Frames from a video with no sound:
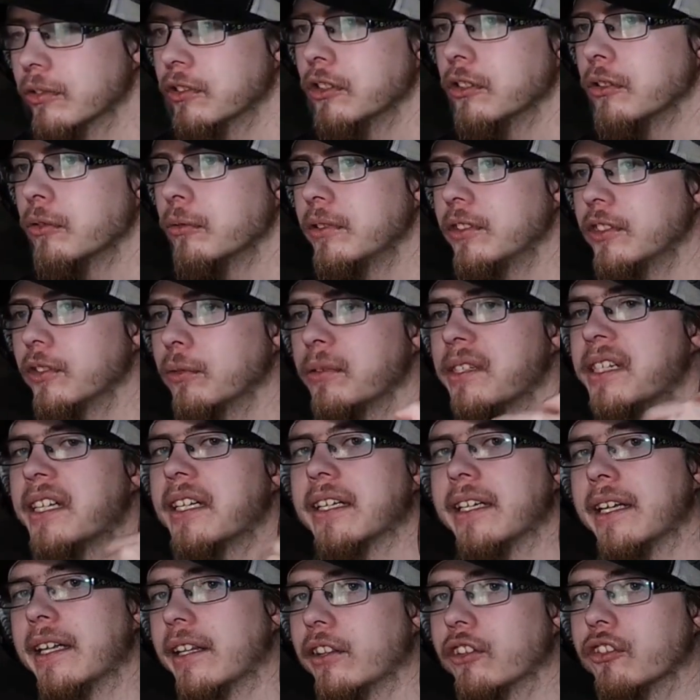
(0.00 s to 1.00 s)
long as we can
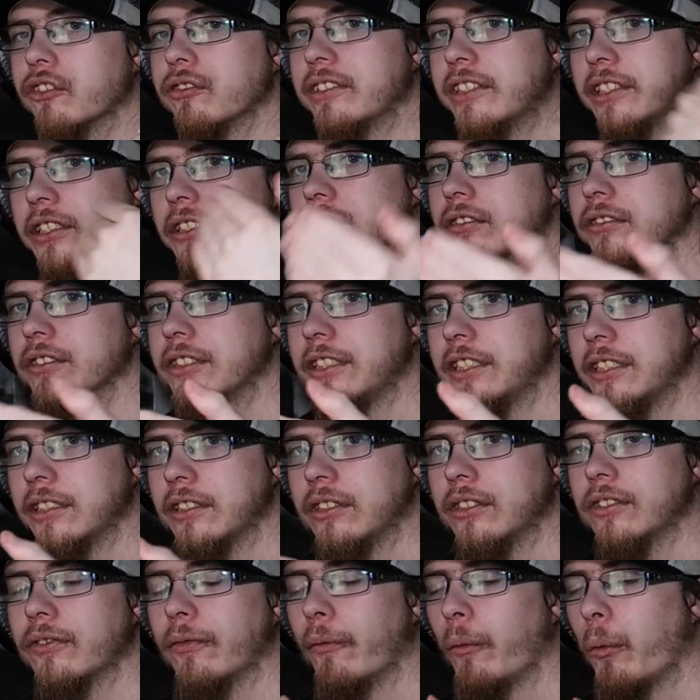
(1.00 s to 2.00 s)
get three
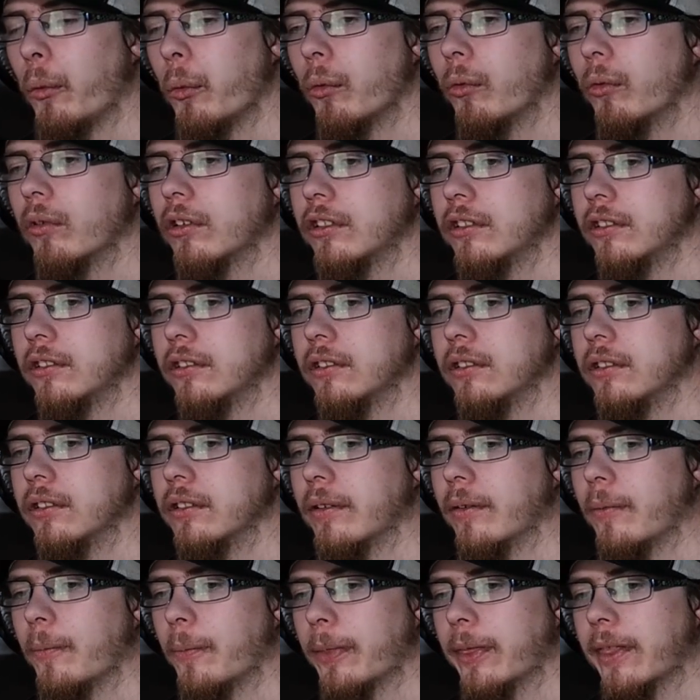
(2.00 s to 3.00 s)
ingredients for...
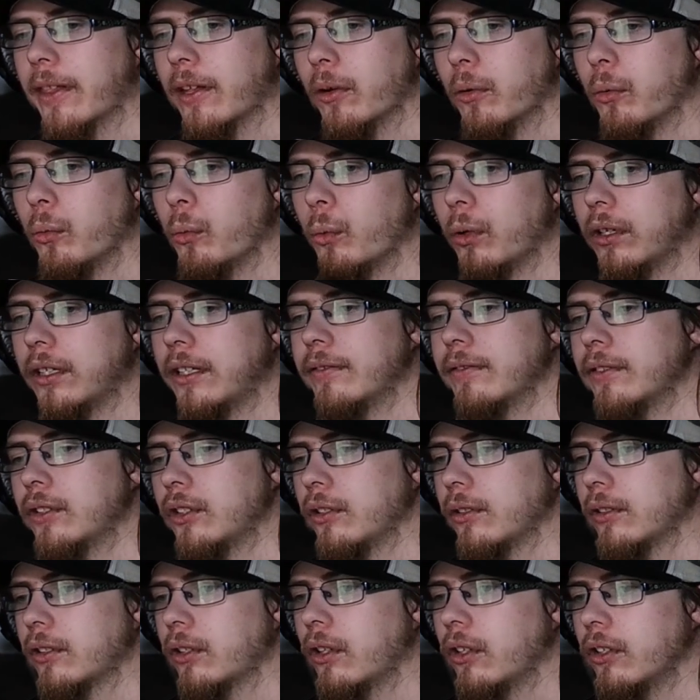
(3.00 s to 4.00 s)

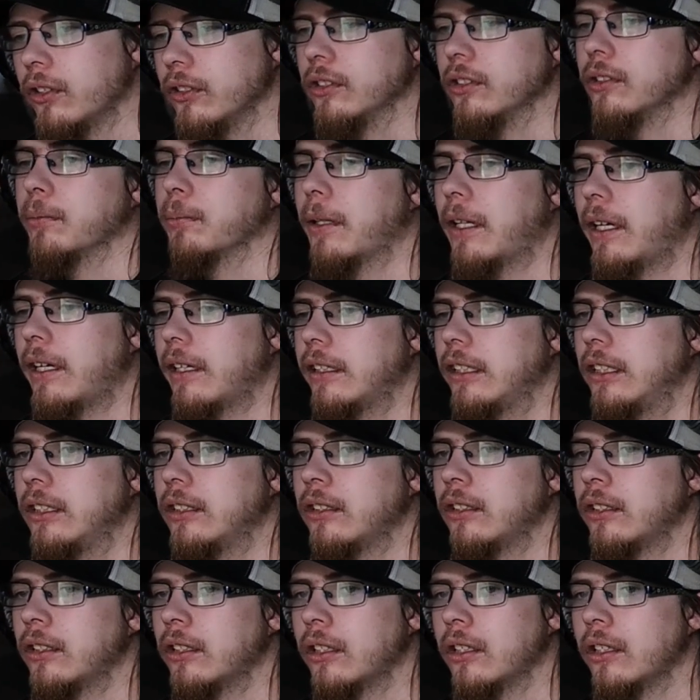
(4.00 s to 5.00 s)
whatever Clara's planning,
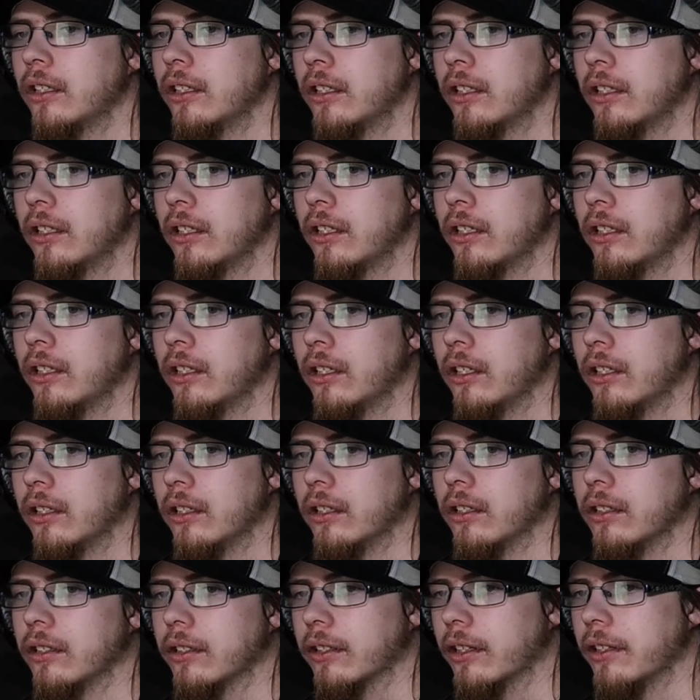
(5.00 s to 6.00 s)

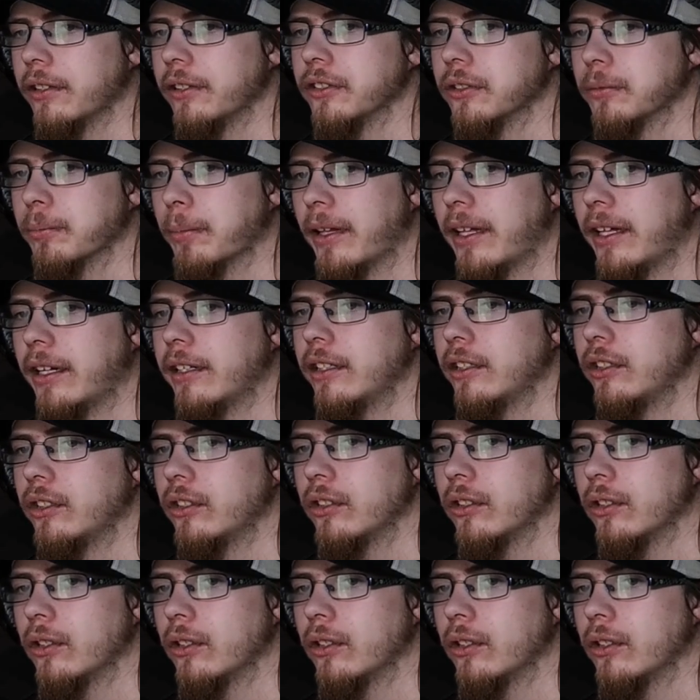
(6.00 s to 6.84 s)
or Claire's planning,